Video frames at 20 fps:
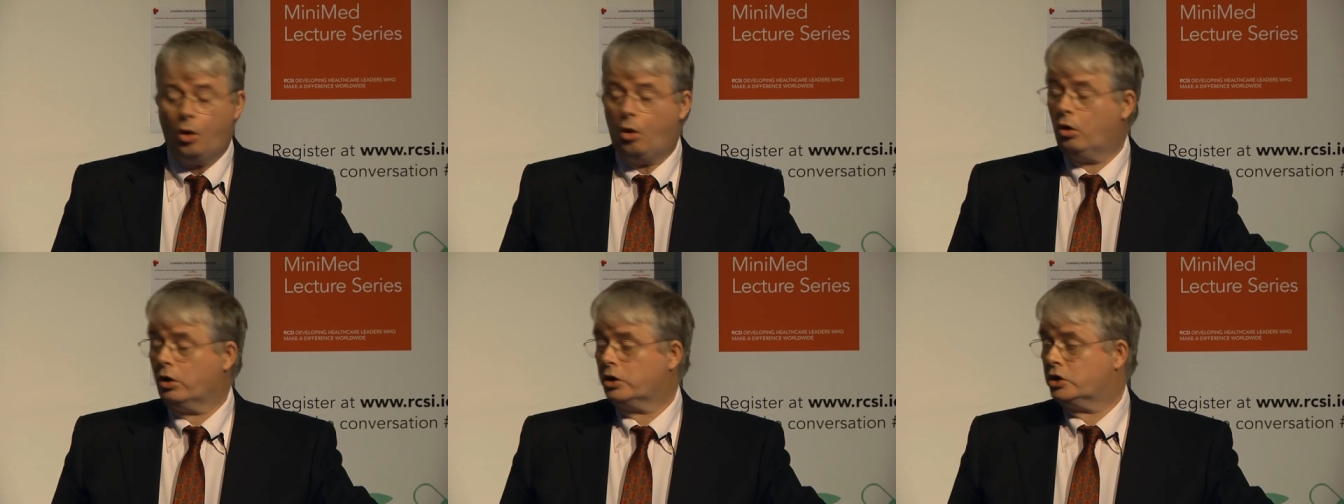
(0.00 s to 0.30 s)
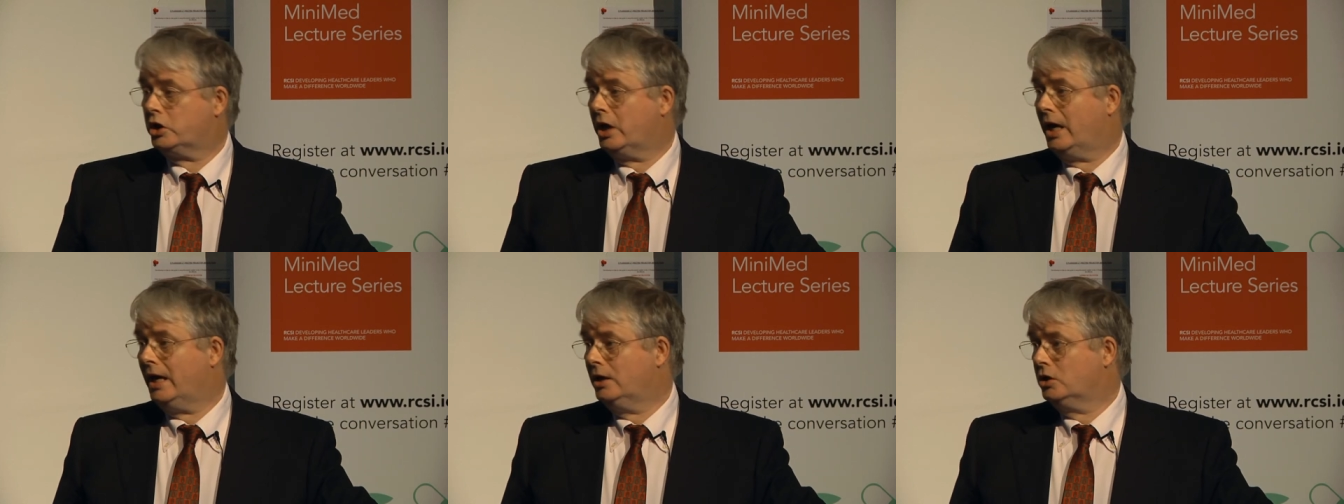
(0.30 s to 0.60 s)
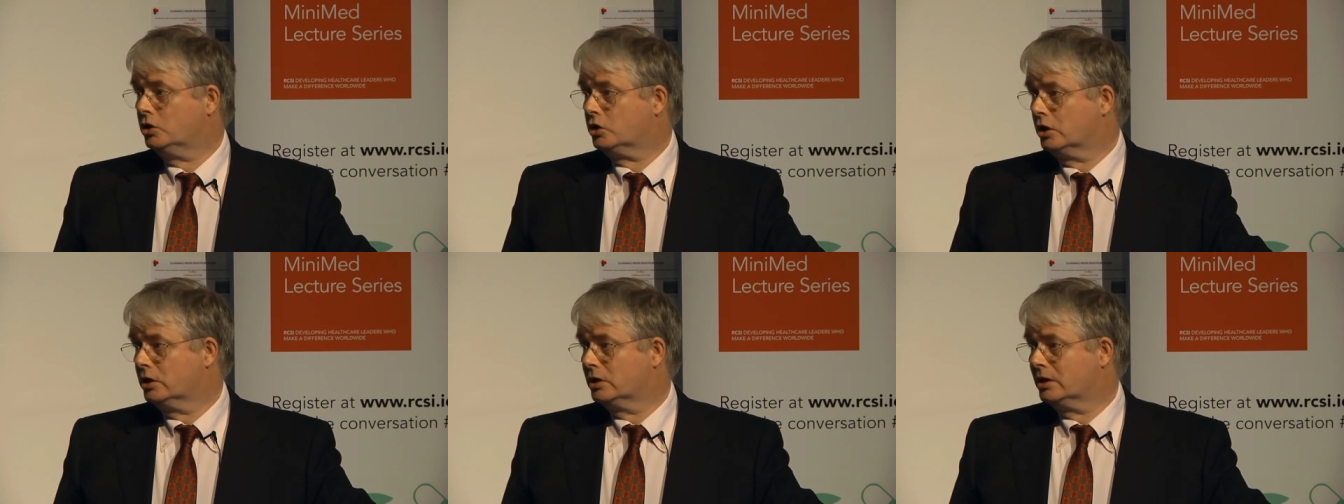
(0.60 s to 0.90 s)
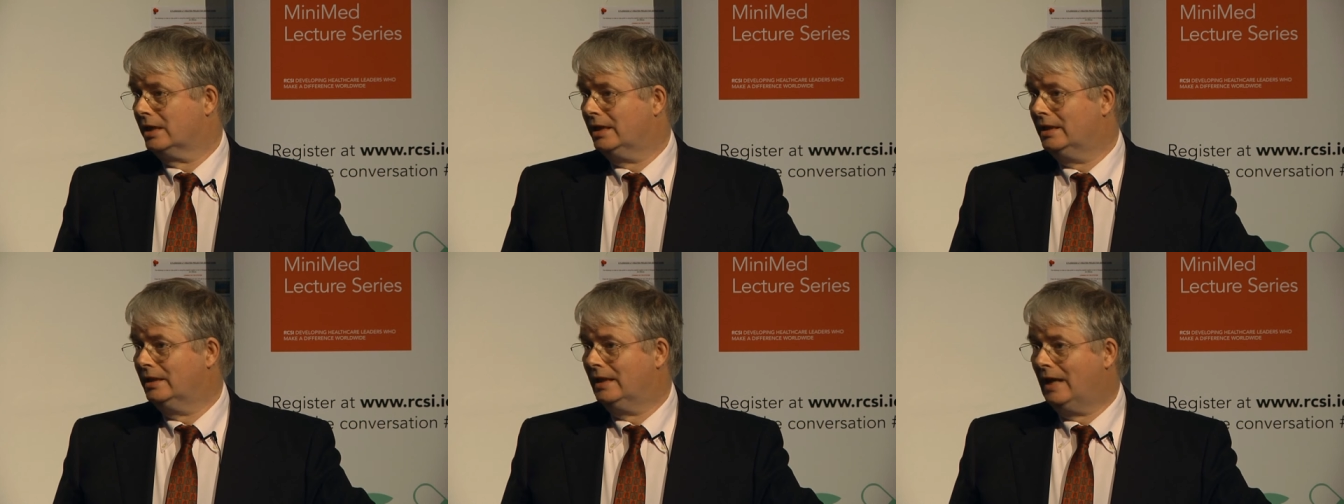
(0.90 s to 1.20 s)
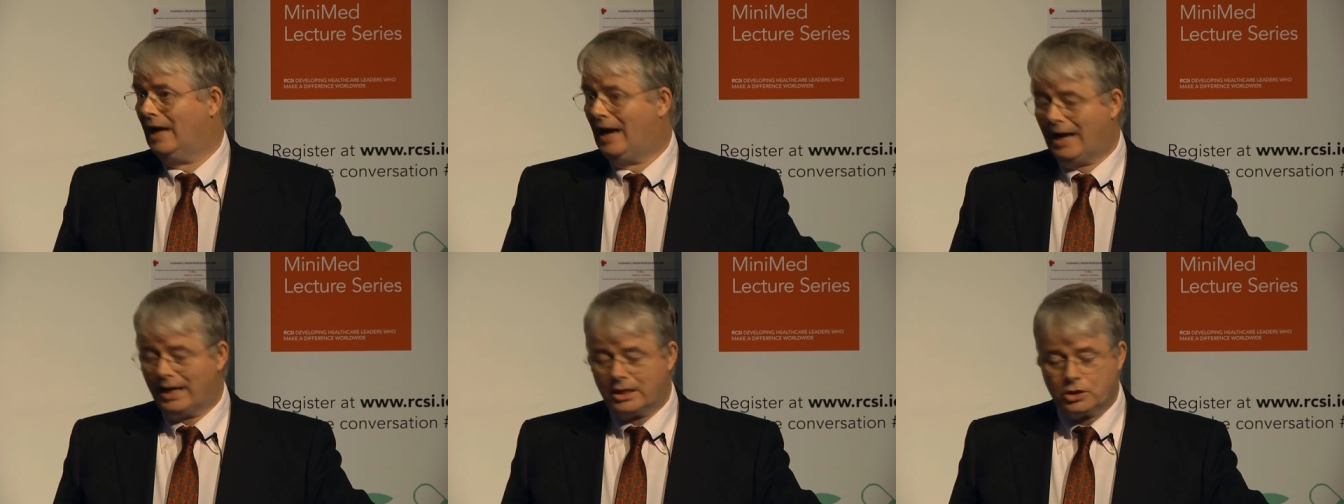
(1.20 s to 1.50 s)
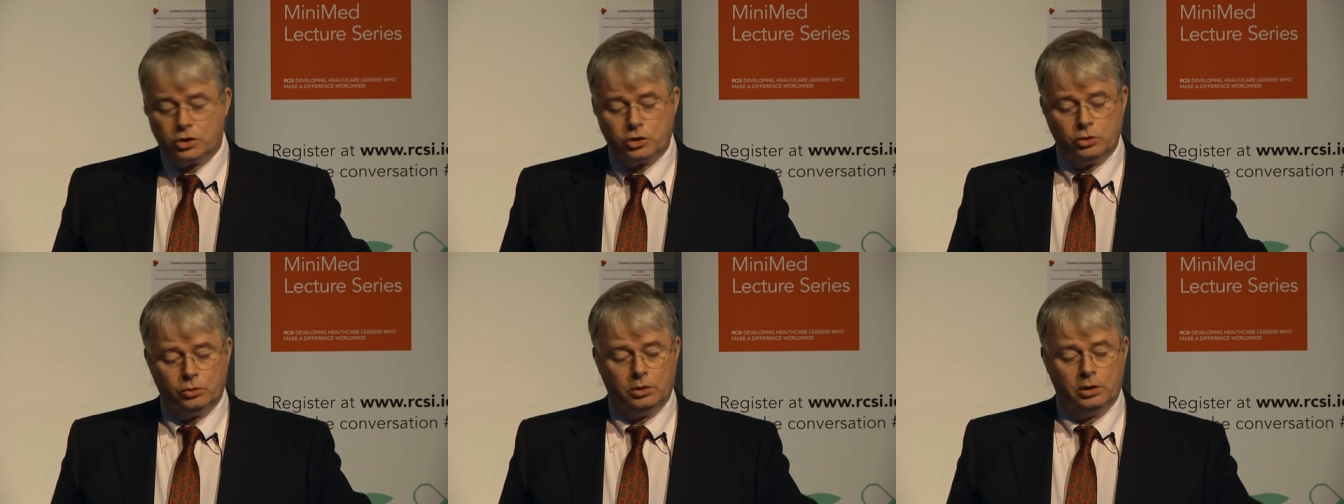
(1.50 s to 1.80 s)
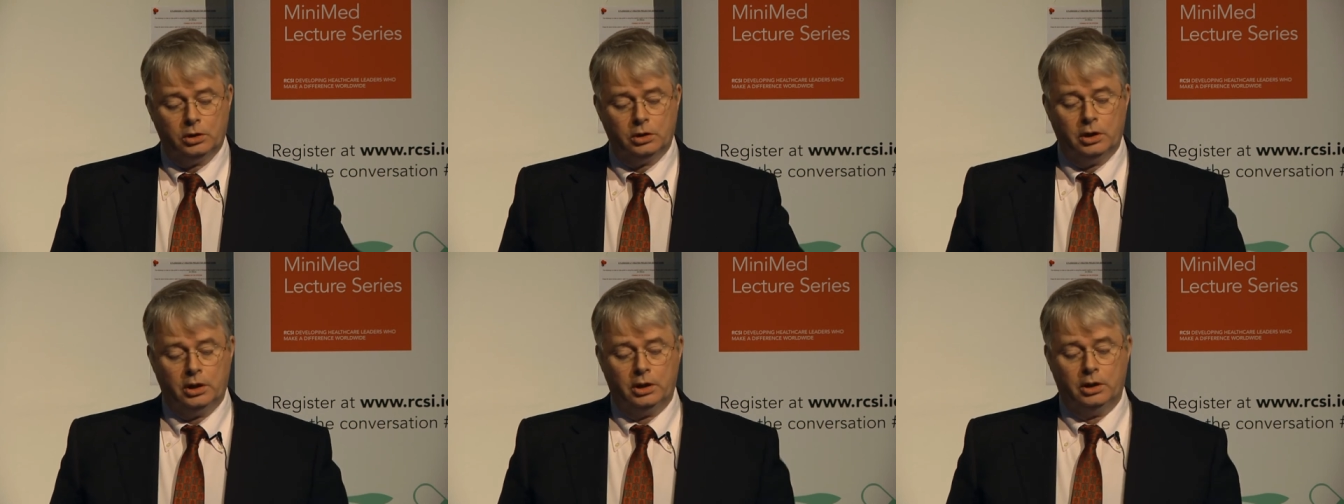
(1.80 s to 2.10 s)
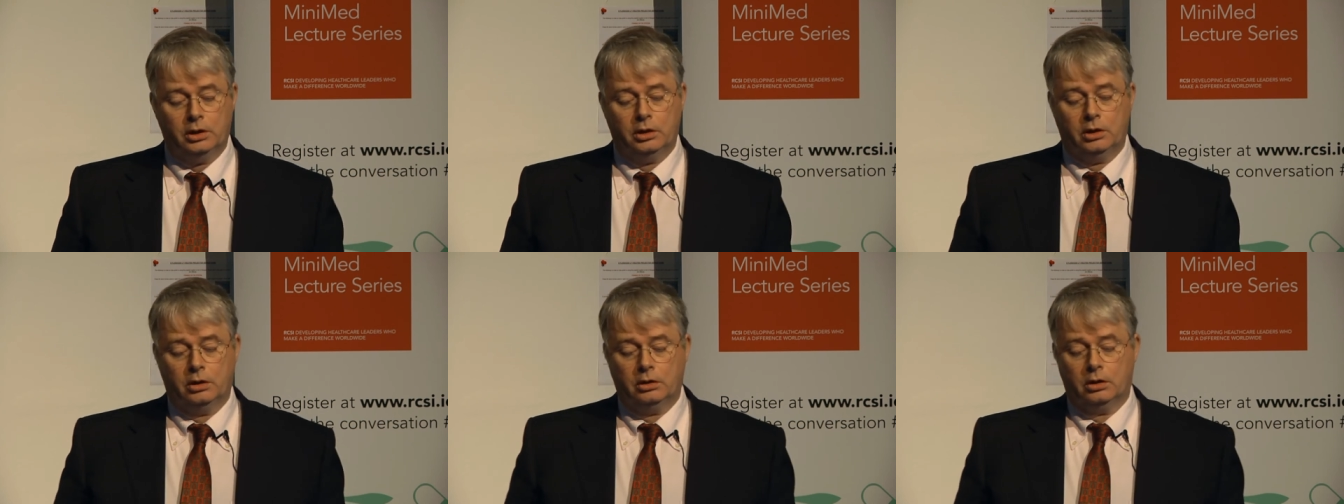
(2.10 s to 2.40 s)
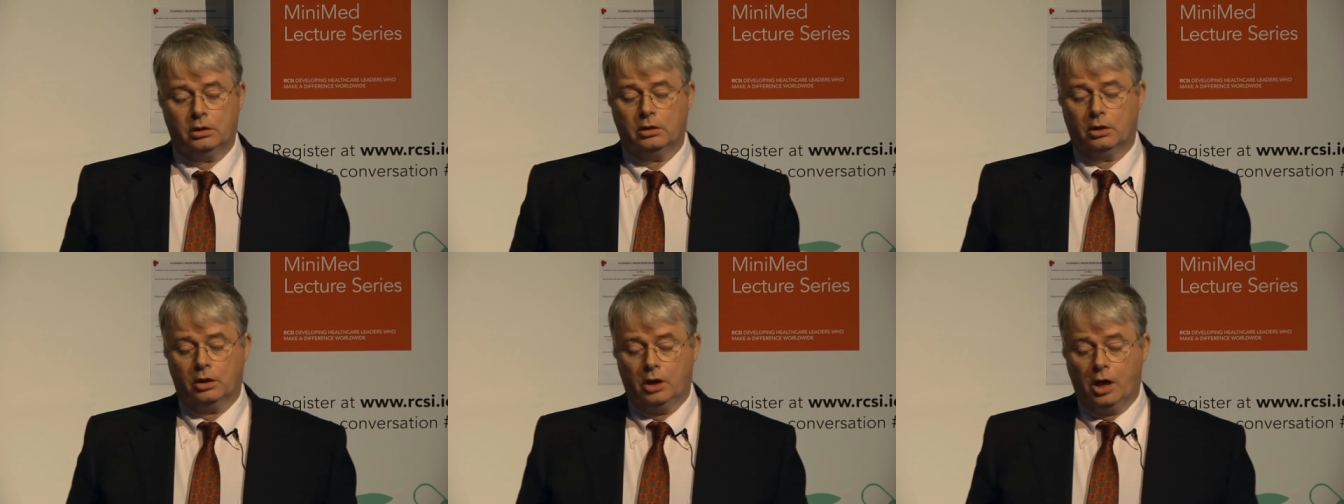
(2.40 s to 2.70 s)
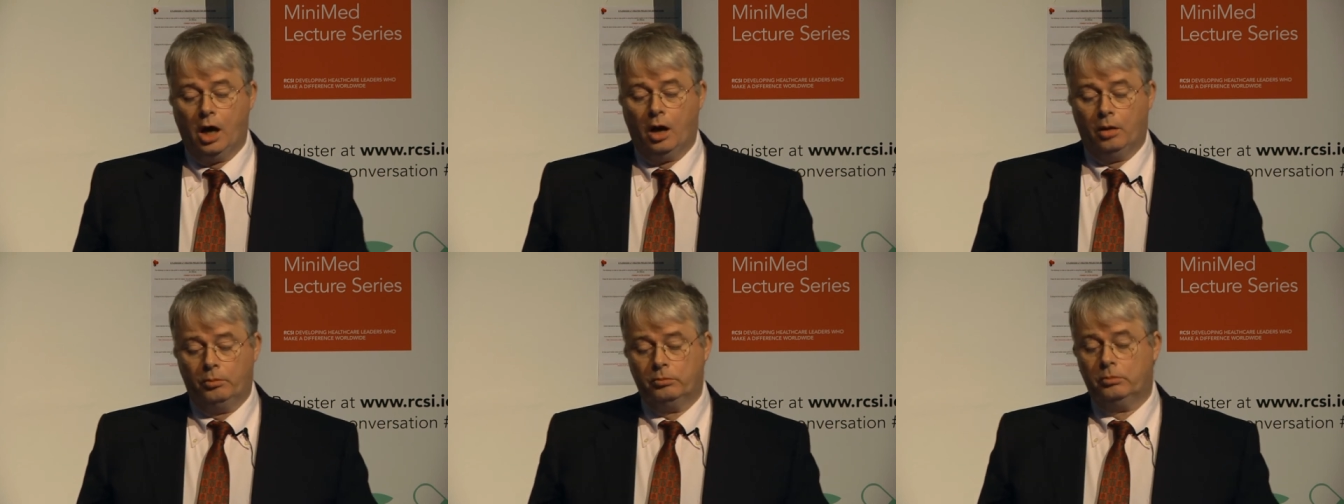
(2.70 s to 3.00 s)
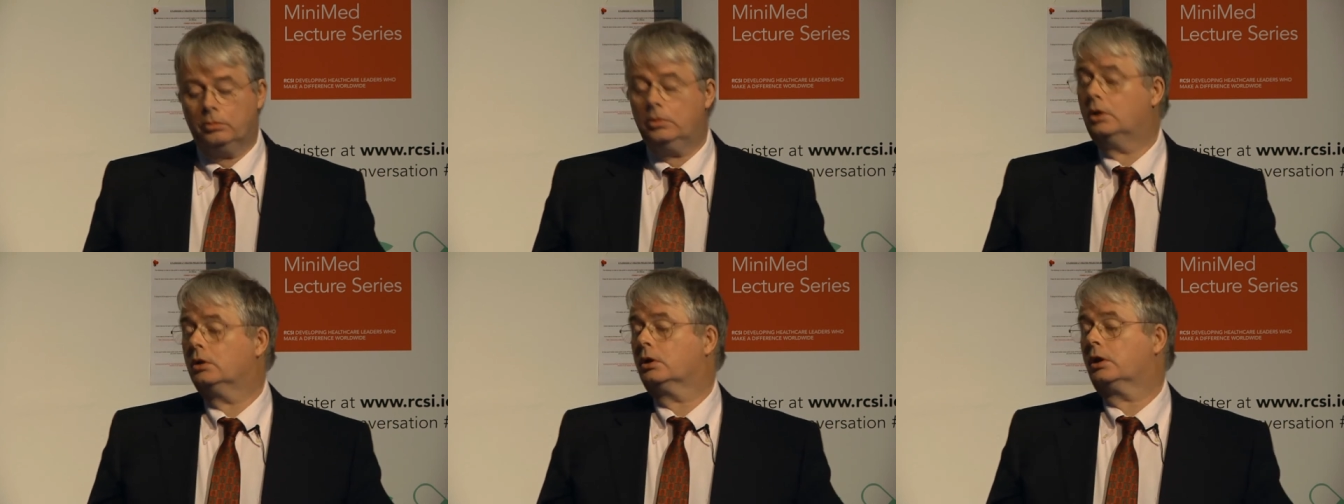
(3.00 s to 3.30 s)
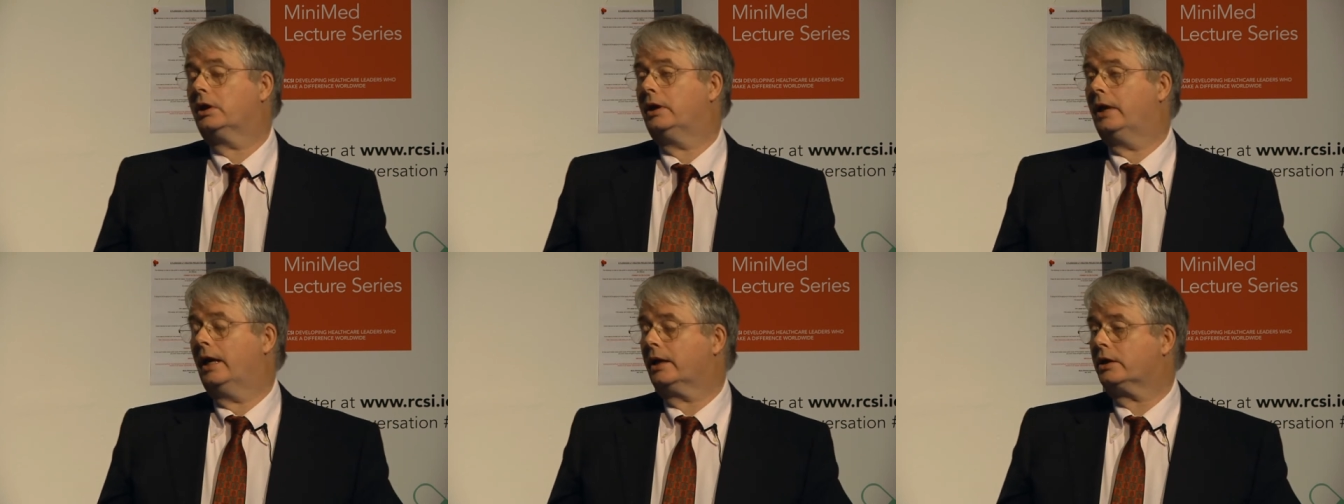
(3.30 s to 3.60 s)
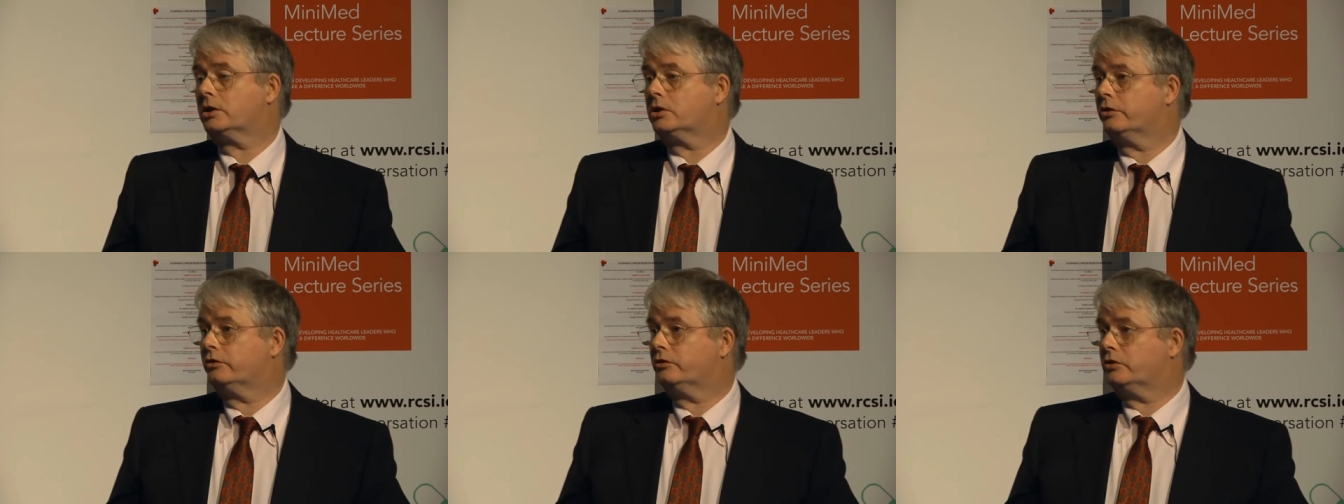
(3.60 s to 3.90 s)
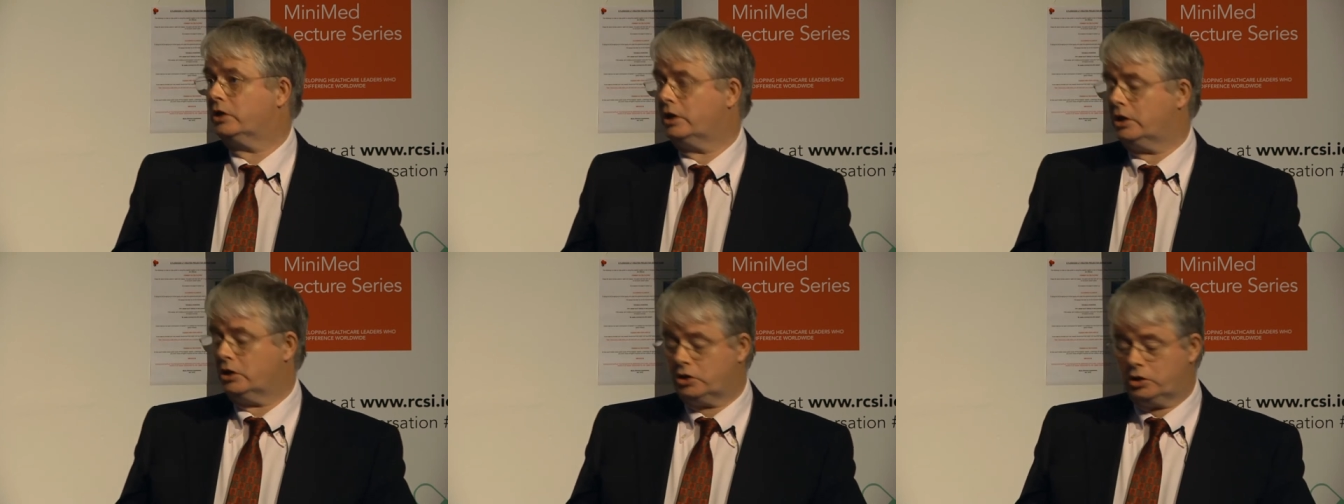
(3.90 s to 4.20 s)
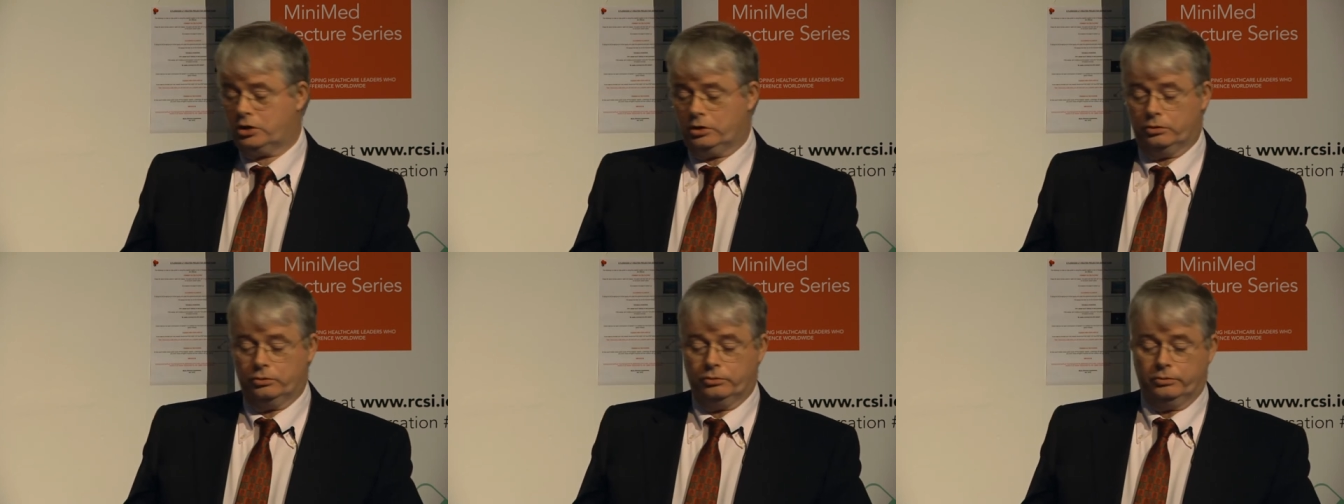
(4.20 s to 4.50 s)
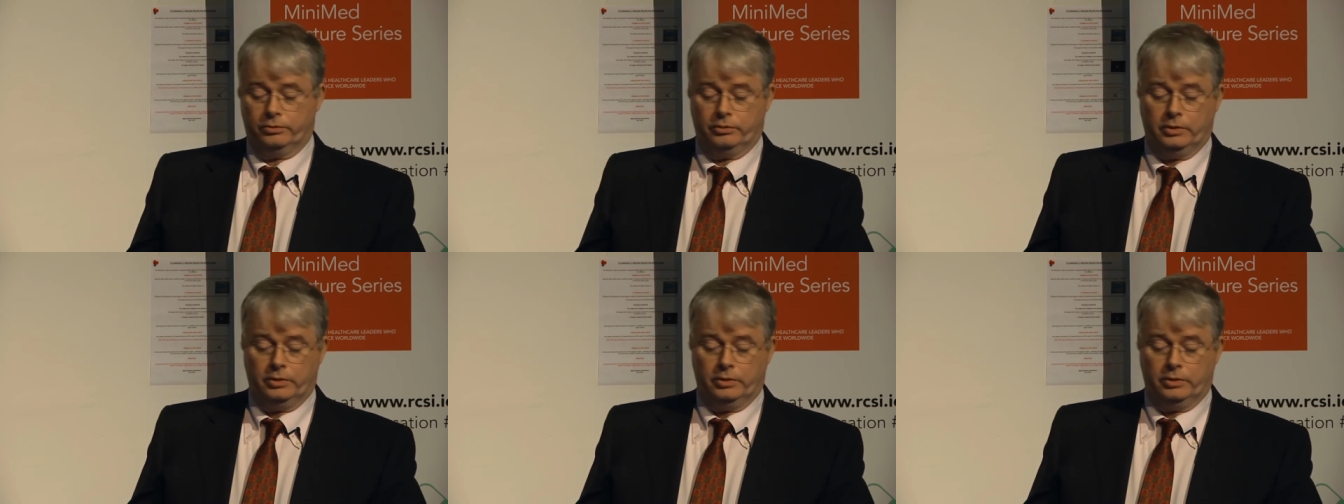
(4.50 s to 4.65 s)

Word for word: or changes in the actual gum connective tissue.